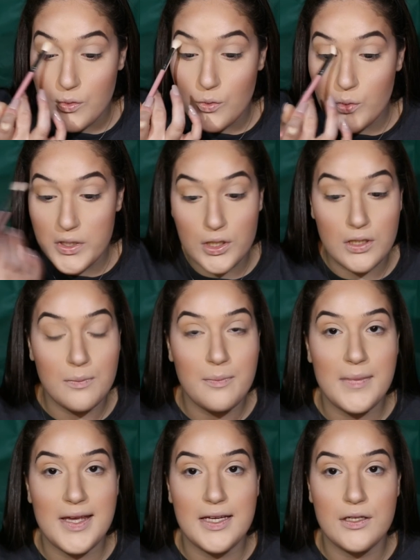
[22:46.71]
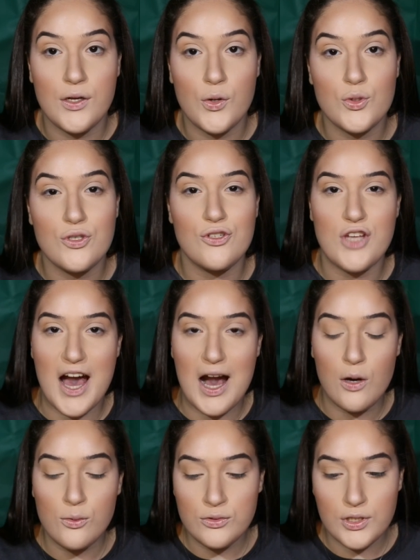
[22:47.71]
will make no
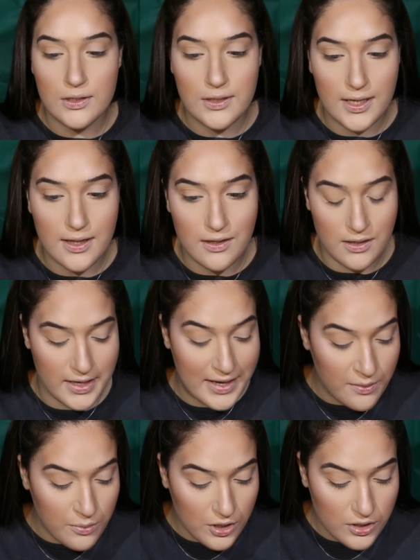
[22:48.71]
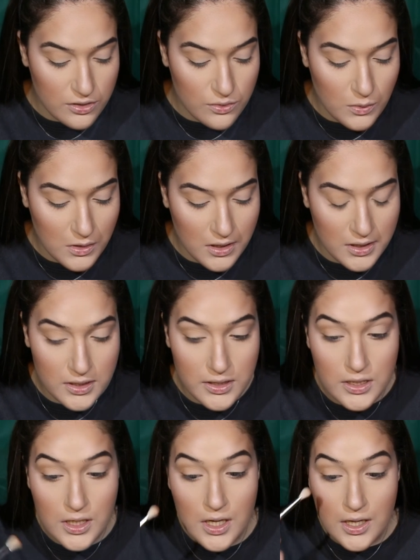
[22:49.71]
sound, like the neighbors won't